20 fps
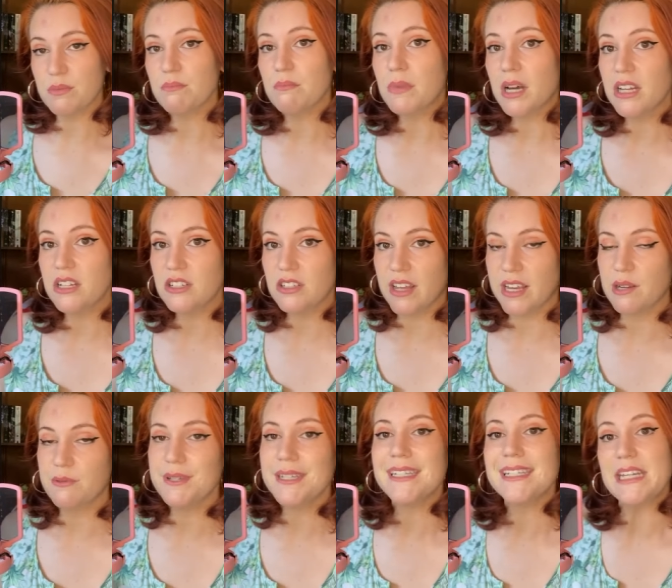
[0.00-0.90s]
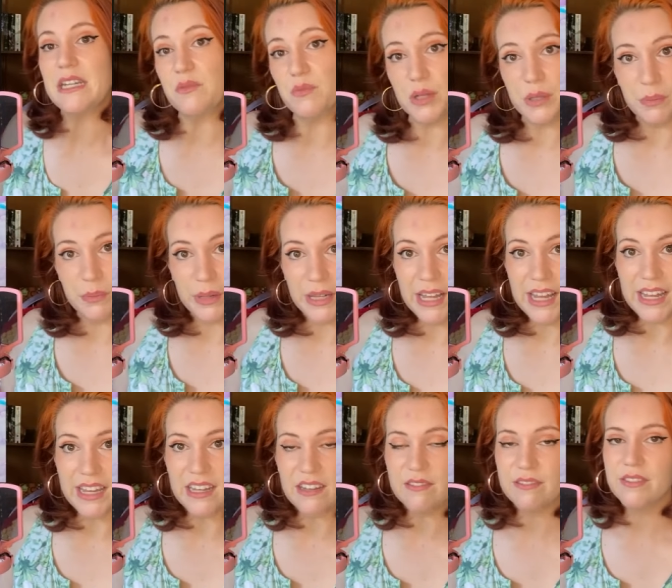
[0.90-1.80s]
much like we see with
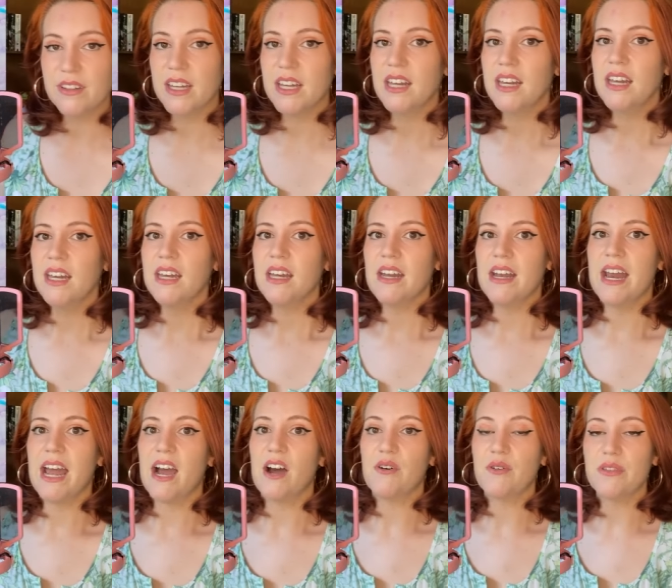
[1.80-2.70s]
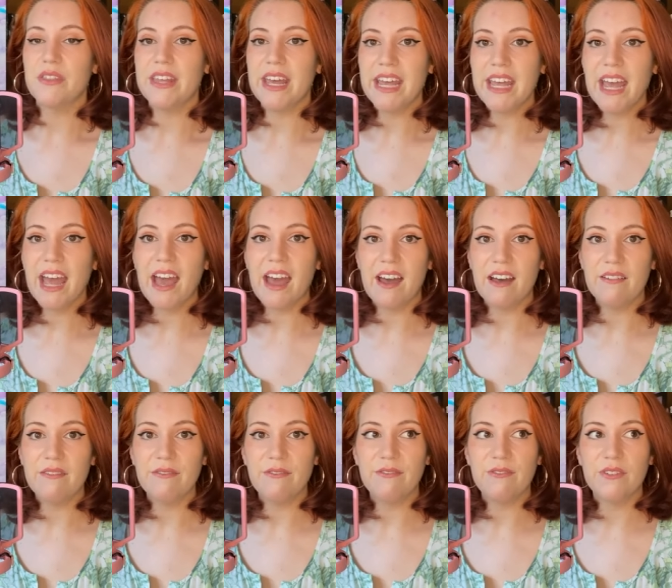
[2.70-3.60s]
Plave. Now, they have